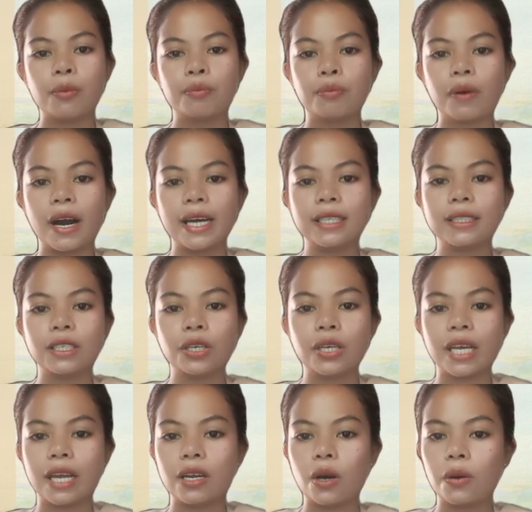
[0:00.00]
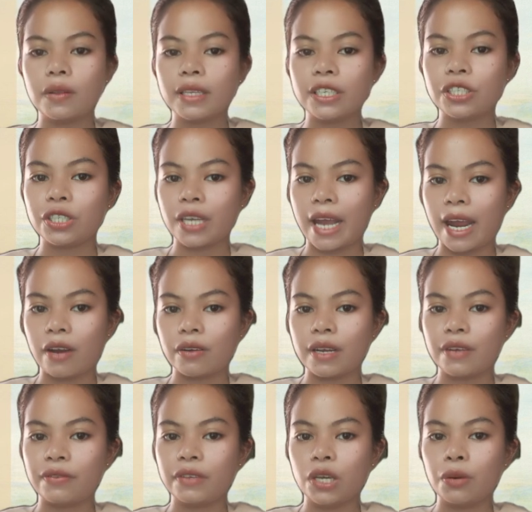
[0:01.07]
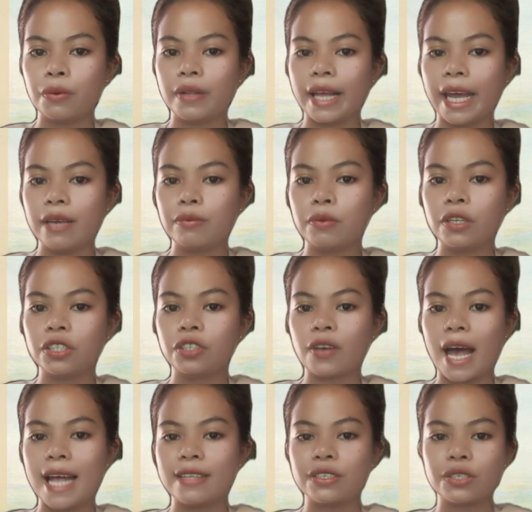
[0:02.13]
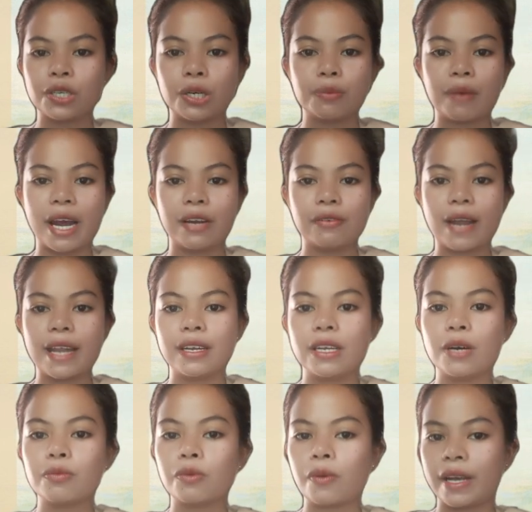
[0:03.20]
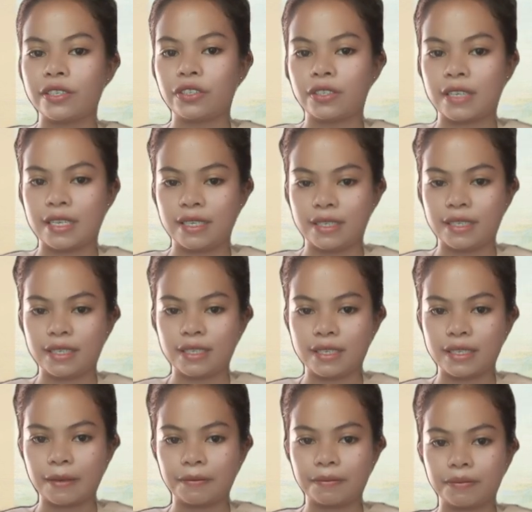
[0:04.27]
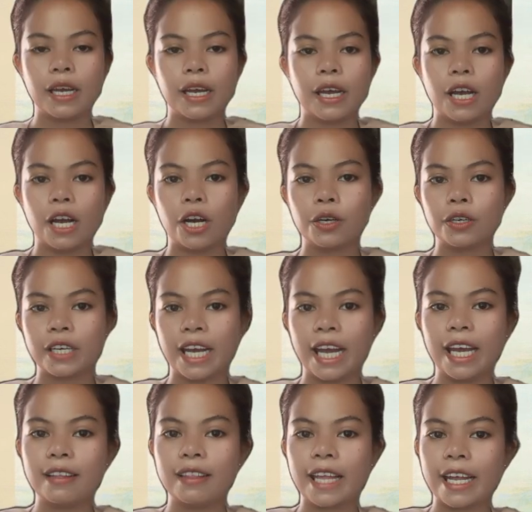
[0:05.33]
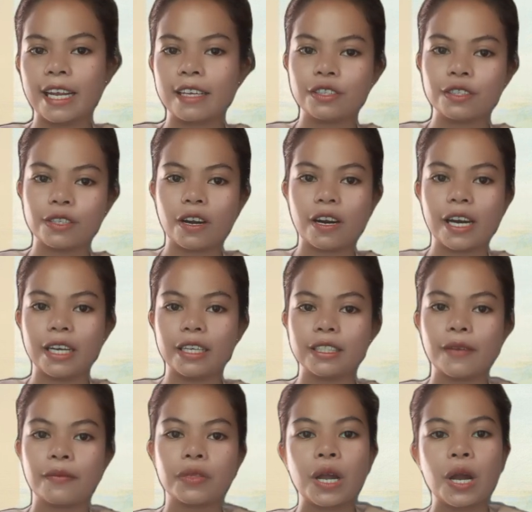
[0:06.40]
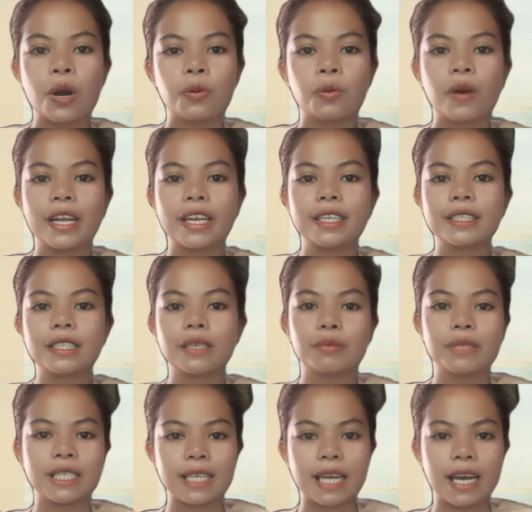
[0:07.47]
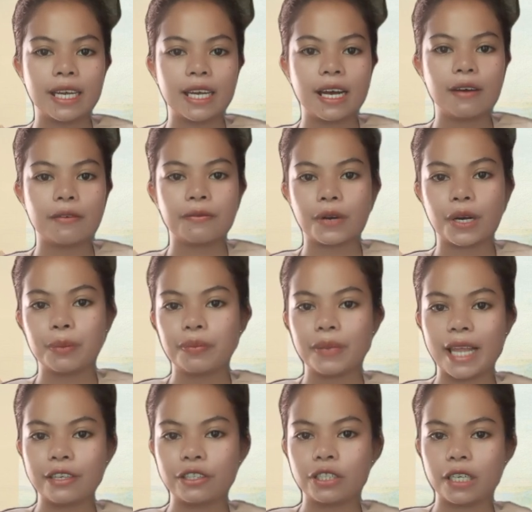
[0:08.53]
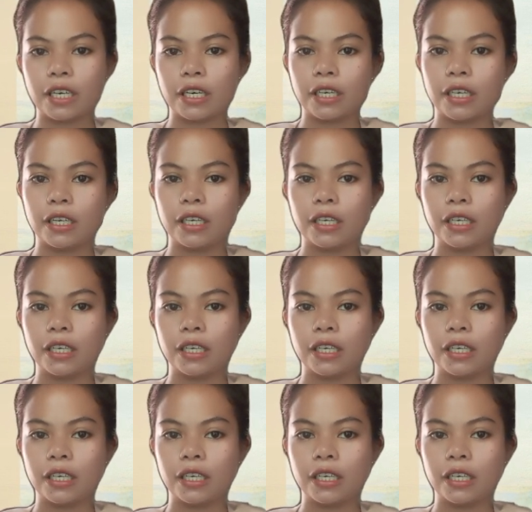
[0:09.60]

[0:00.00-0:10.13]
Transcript: But you can only share if you will able to answer my random questions. Okay, let us start. What is the Bisaya for pleasure?